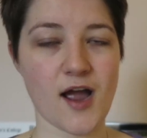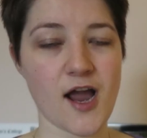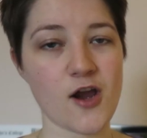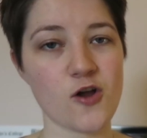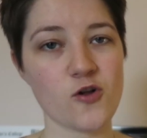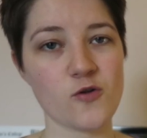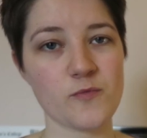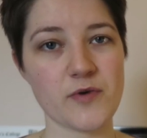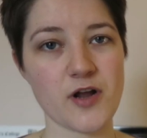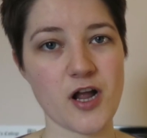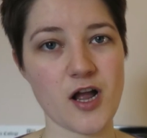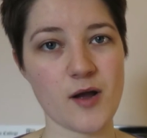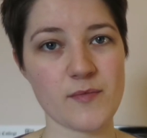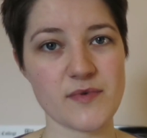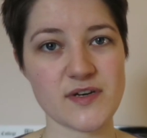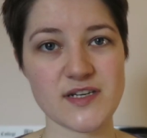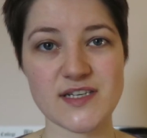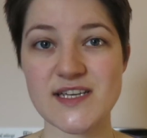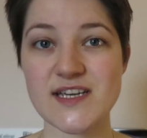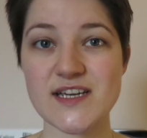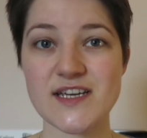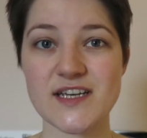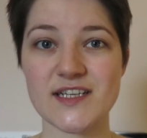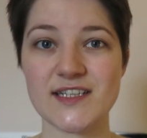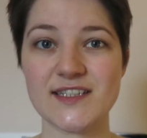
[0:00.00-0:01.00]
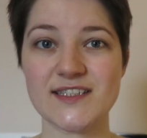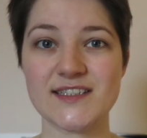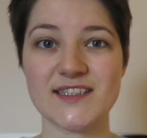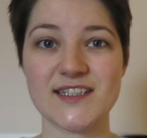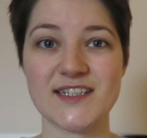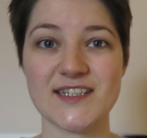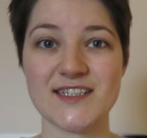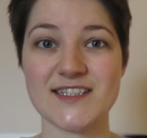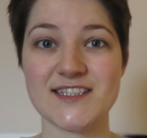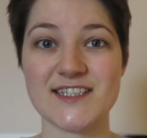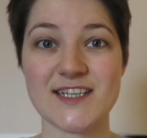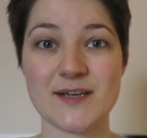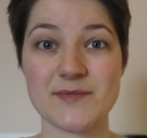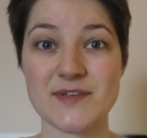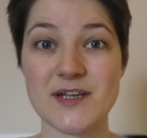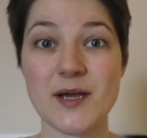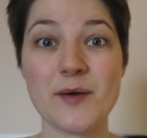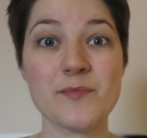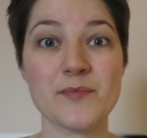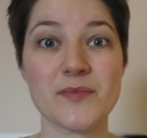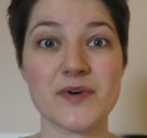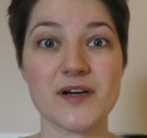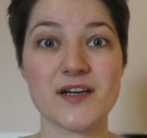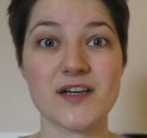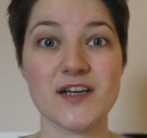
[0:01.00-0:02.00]
I will become a deacon in
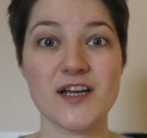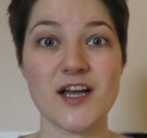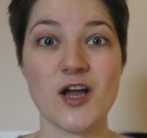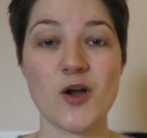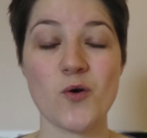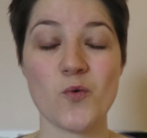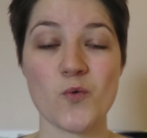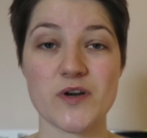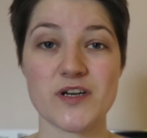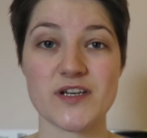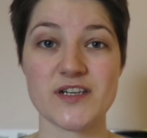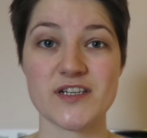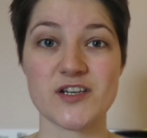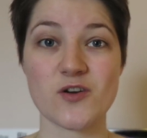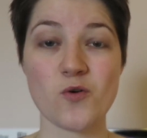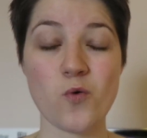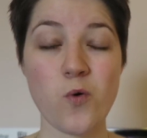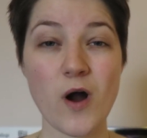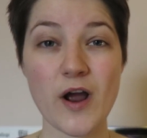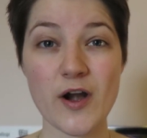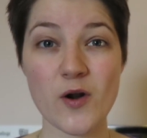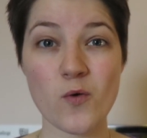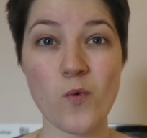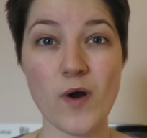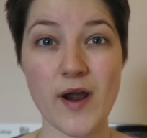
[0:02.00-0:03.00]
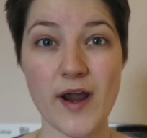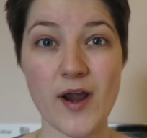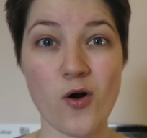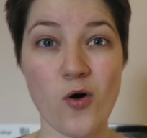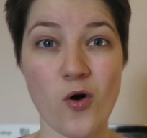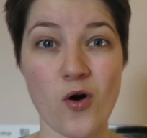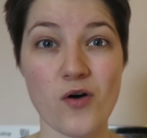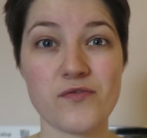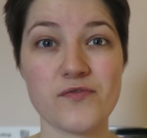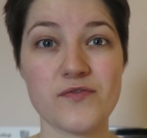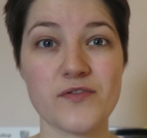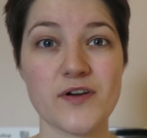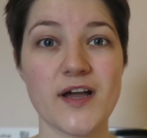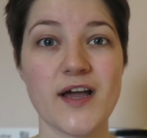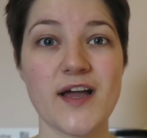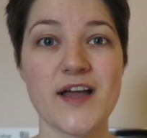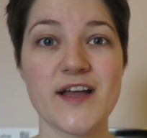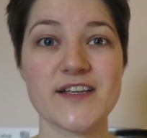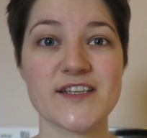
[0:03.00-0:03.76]
September, which is quite a way off.